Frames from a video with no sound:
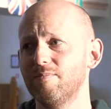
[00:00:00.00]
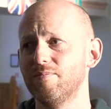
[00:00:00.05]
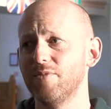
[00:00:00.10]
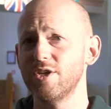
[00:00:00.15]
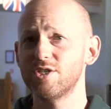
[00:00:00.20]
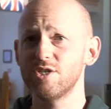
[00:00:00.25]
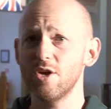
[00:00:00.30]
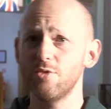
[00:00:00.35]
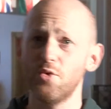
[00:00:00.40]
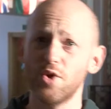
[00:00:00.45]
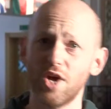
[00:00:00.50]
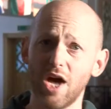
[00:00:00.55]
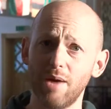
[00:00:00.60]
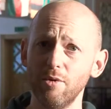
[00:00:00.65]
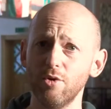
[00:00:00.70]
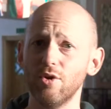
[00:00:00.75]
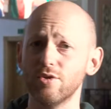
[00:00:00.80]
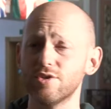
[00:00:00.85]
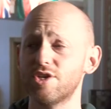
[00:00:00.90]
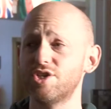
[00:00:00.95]
And so if we come
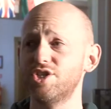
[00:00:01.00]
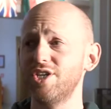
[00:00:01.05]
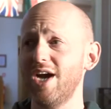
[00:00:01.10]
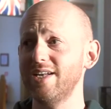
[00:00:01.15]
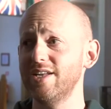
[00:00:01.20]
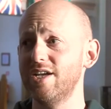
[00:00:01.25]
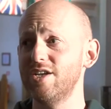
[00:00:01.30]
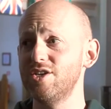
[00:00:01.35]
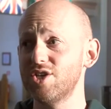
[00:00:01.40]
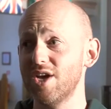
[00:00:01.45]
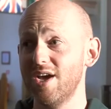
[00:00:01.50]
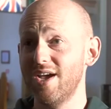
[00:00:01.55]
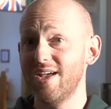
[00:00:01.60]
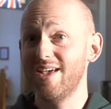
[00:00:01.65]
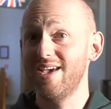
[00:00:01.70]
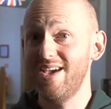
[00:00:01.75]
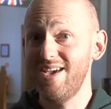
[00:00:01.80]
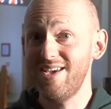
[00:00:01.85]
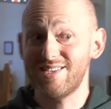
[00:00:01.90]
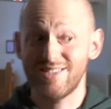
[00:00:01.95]
across a challenge,
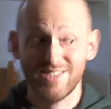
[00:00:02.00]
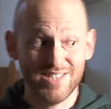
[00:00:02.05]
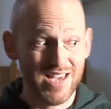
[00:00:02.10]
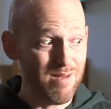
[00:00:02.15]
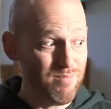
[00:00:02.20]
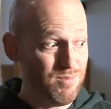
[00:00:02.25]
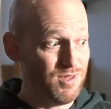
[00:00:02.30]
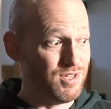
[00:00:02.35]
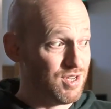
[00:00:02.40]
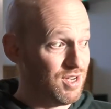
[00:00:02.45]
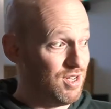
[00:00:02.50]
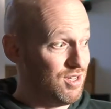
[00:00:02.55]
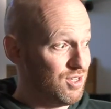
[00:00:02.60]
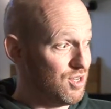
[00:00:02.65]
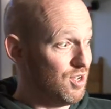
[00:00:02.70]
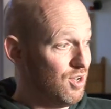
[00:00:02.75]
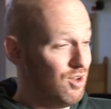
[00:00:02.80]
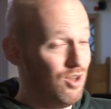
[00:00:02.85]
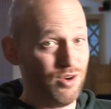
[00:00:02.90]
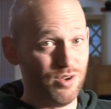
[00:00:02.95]
it's tempting
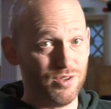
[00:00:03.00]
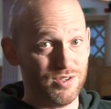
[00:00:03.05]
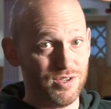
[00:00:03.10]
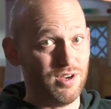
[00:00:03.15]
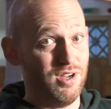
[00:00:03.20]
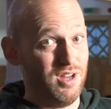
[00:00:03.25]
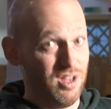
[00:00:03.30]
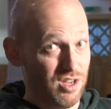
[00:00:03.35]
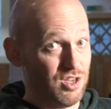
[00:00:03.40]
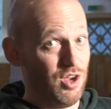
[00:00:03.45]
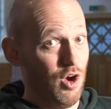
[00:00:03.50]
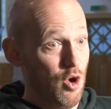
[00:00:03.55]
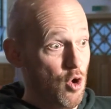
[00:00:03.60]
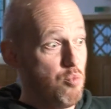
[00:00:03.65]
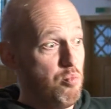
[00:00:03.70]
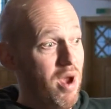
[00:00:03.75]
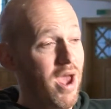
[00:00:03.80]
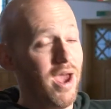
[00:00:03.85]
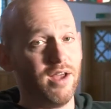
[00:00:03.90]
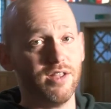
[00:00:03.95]
to look to kind of go
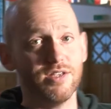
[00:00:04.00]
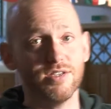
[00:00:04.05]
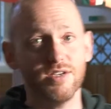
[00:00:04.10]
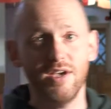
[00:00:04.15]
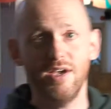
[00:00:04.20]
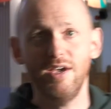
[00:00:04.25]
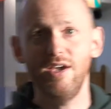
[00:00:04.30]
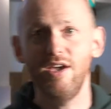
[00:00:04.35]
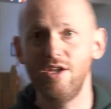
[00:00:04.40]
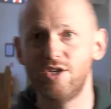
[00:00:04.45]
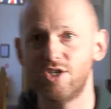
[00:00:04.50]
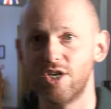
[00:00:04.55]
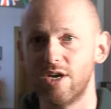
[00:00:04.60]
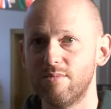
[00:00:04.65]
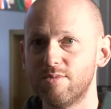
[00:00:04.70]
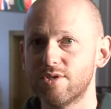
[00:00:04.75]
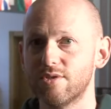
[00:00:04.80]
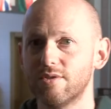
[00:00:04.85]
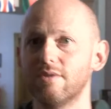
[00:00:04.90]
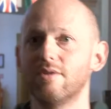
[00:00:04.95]
back to
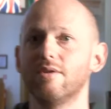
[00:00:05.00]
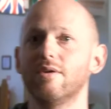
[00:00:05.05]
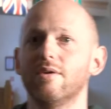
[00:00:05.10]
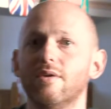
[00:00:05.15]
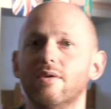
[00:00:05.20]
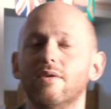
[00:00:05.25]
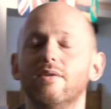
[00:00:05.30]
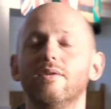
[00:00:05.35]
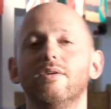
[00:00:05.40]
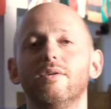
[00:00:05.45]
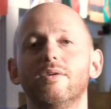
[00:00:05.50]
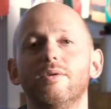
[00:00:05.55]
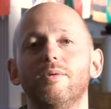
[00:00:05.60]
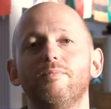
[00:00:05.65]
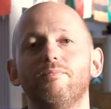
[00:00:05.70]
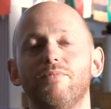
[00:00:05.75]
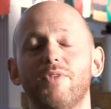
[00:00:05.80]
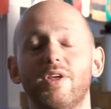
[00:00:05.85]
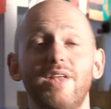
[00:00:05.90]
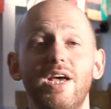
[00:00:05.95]
Egypt.
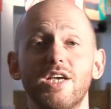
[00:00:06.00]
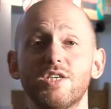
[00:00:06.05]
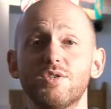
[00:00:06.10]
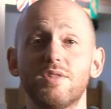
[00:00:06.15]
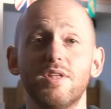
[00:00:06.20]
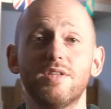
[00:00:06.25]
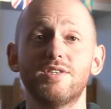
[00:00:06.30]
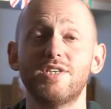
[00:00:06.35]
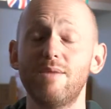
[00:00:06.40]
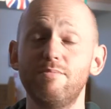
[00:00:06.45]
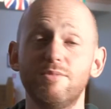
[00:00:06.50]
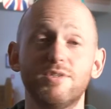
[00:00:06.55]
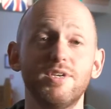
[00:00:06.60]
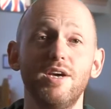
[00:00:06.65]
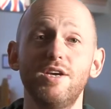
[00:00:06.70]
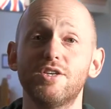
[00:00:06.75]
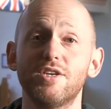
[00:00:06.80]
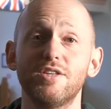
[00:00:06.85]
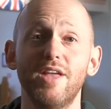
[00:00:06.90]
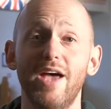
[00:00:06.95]
And that's the
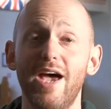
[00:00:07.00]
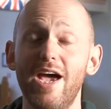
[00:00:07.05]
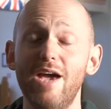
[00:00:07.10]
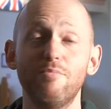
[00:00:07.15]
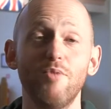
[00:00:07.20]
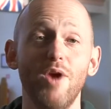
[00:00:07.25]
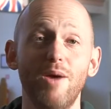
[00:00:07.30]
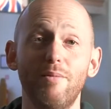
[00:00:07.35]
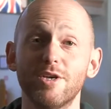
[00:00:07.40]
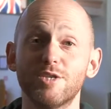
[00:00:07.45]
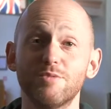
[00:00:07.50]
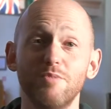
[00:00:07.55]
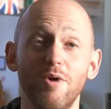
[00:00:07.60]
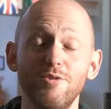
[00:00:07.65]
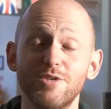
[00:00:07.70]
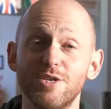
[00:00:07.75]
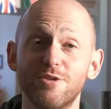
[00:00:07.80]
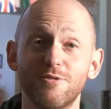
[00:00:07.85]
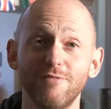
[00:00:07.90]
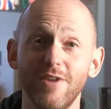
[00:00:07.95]
temptation that Abraham, I
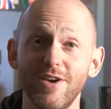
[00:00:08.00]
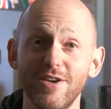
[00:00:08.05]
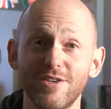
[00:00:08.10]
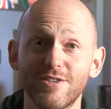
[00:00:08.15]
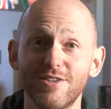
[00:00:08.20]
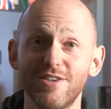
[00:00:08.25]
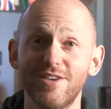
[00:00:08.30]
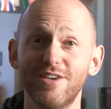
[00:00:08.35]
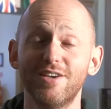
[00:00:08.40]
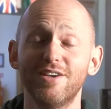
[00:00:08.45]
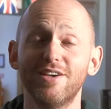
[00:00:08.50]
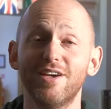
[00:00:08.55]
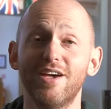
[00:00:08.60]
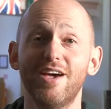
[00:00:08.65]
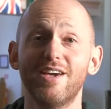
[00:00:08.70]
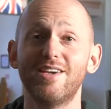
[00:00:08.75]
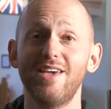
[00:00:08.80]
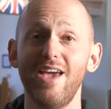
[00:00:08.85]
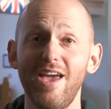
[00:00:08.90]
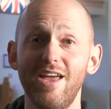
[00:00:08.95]
suppose, is facing
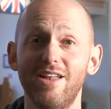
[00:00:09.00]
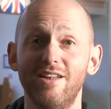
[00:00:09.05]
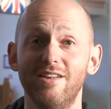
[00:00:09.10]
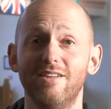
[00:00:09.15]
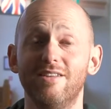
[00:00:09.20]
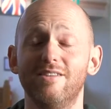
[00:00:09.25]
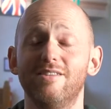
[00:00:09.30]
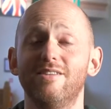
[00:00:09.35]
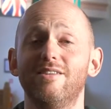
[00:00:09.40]
again.